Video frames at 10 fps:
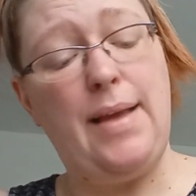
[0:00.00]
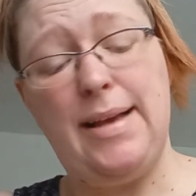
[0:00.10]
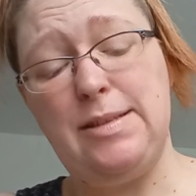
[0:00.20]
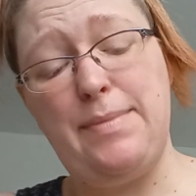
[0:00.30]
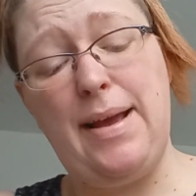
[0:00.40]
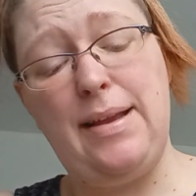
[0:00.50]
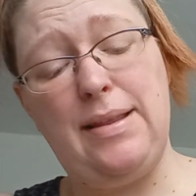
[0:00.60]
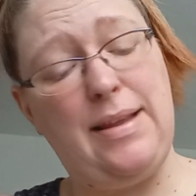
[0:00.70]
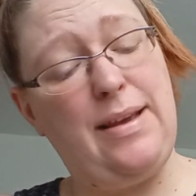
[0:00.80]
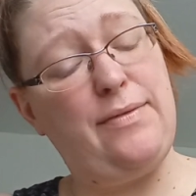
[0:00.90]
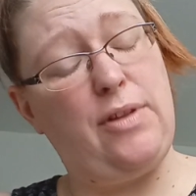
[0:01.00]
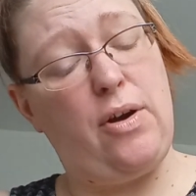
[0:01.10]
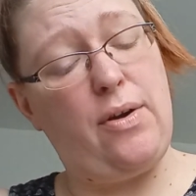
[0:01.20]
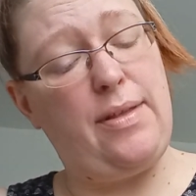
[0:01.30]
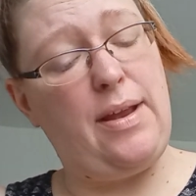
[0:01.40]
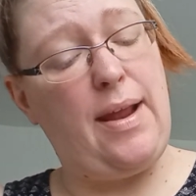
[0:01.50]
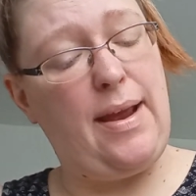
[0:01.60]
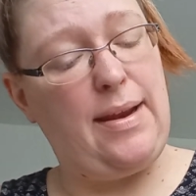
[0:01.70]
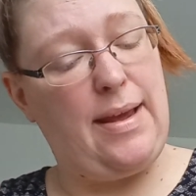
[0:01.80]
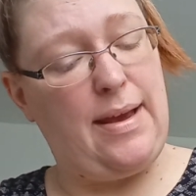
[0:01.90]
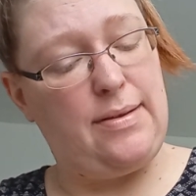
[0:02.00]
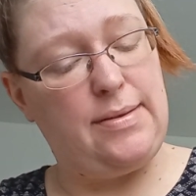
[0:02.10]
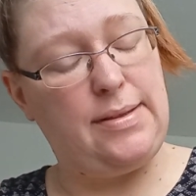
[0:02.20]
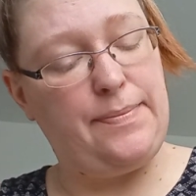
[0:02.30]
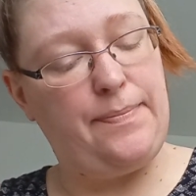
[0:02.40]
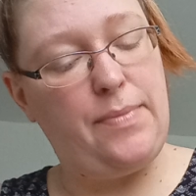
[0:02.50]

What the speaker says: as men live longer than nightingales.